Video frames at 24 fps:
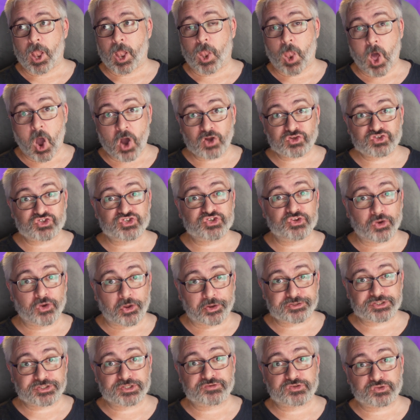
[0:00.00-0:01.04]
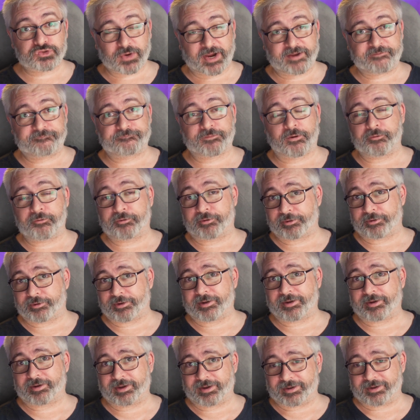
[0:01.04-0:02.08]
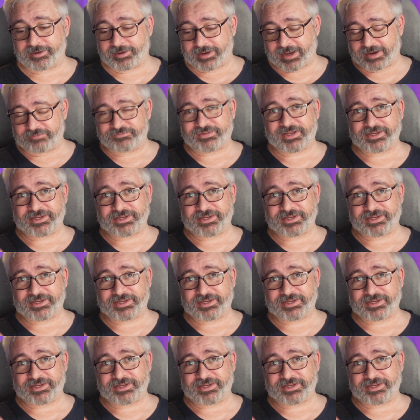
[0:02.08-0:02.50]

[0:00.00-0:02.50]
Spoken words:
Lots and lots of straight folk have